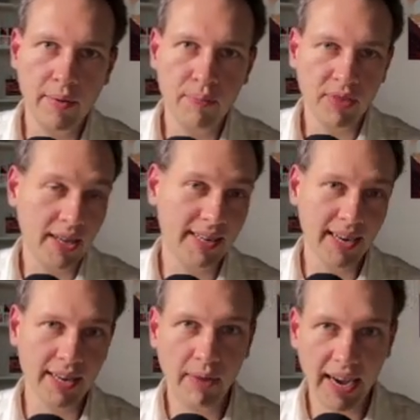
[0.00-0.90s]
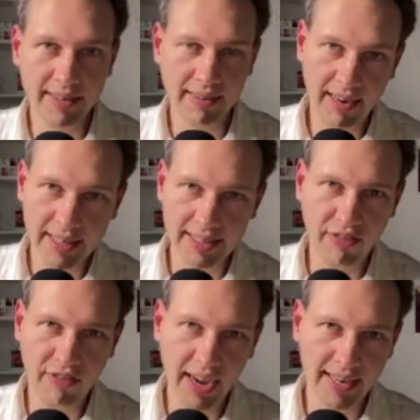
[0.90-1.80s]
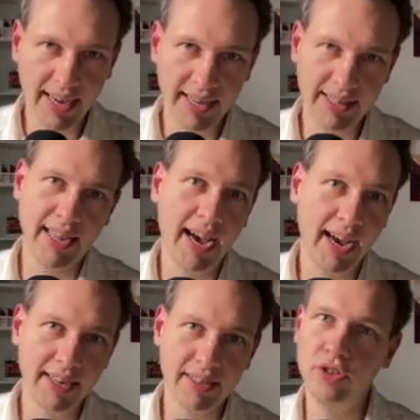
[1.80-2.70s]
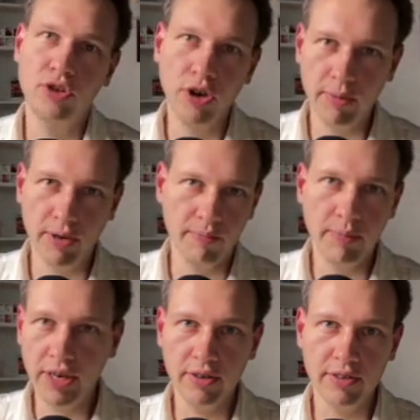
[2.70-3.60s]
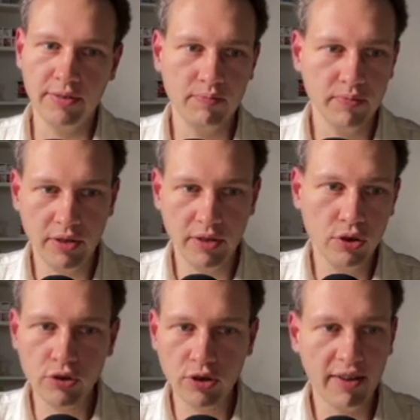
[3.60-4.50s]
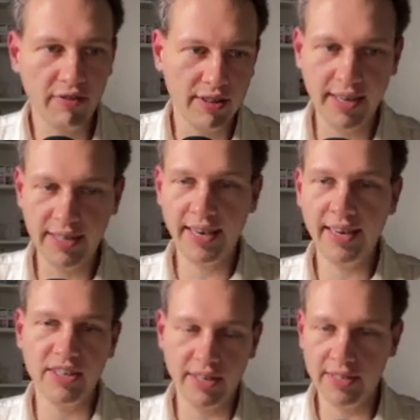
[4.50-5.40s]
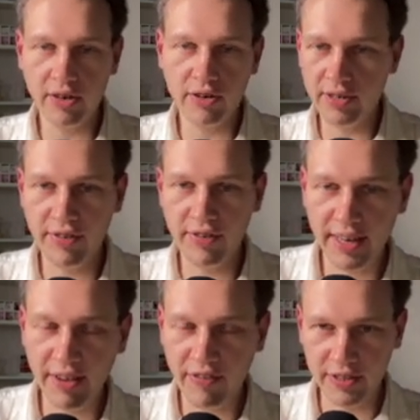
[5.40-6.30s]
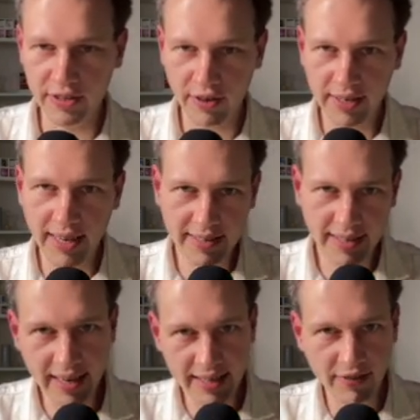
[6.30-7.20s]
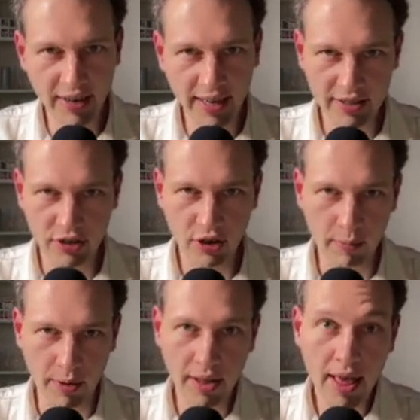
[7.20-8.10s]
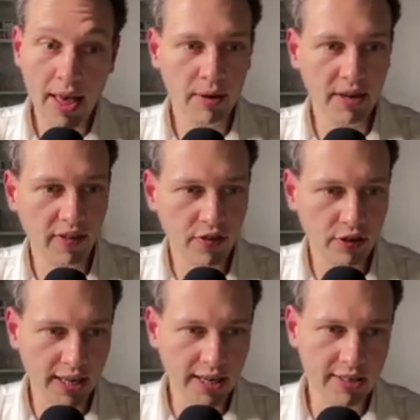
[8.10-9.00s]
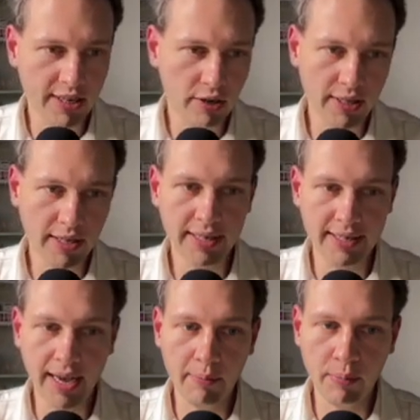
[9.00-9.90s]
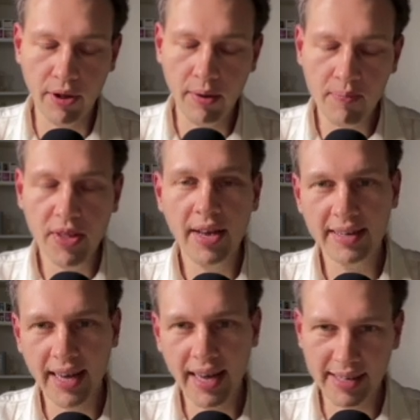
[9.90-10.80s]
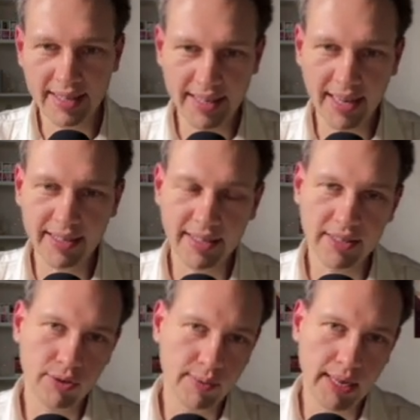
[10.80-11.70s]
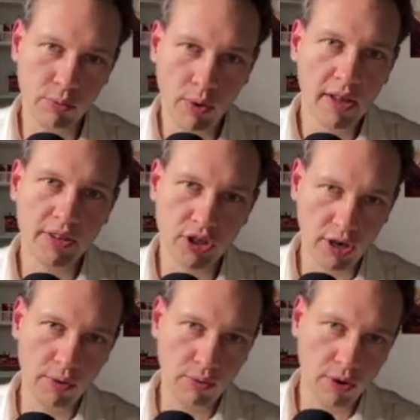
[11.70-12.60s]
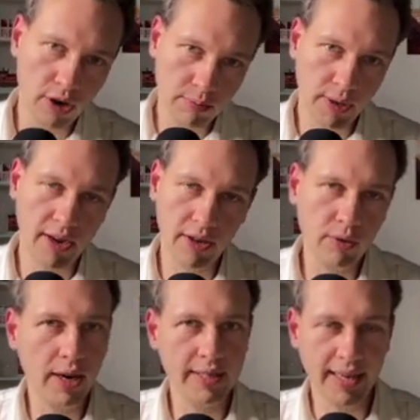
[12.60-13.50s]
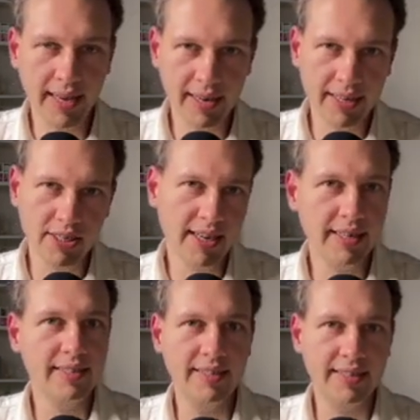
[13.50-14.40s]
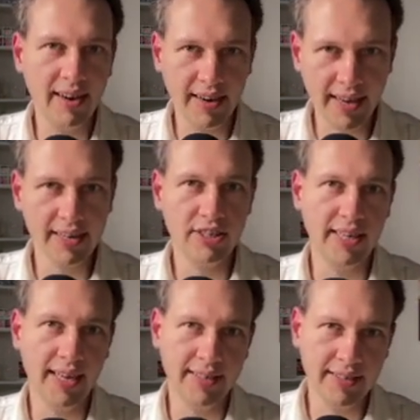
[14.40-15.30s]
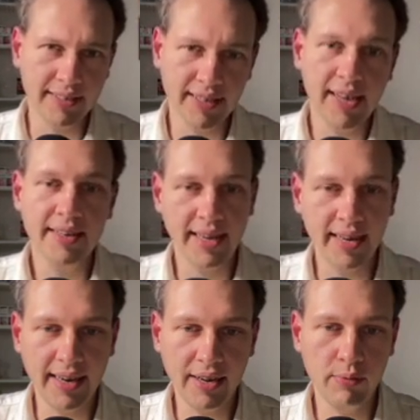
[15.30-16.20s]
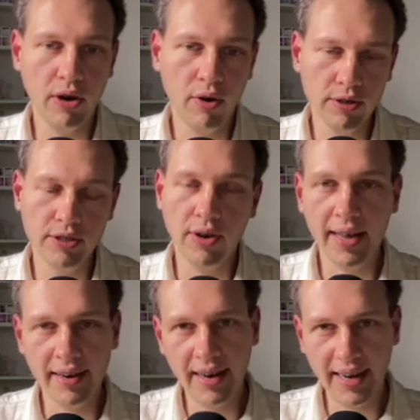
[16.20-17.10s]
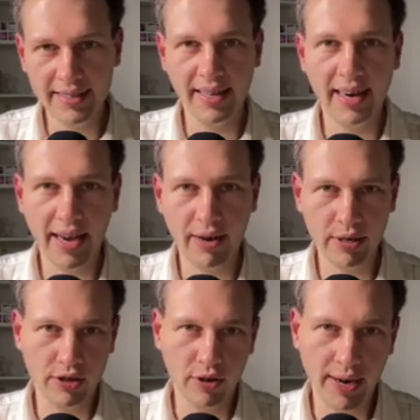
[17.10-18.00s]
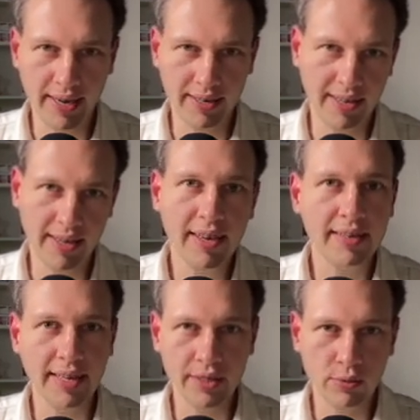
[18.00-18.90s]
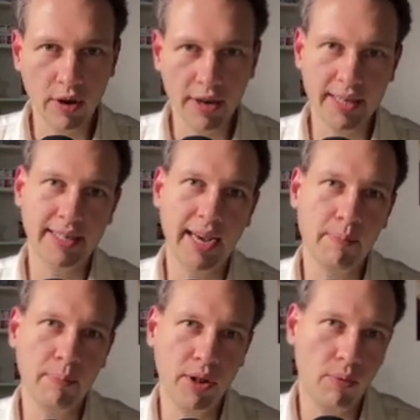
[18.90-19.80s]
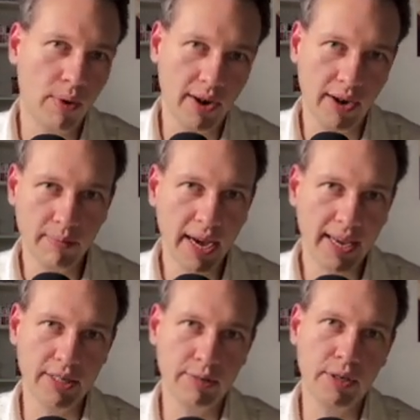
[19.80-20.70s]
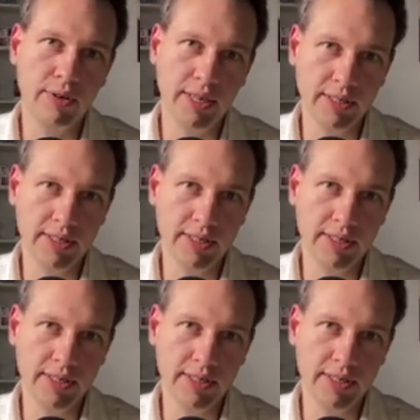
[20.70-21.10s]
And then it might classify that as German because usually everything is English and there is something different. So it gets classified as German. But if you teach it with an example that a sentence with one German word but otherwise English is still an English sentence, then it will also analyze the language correctly. That's one example where, in my experience,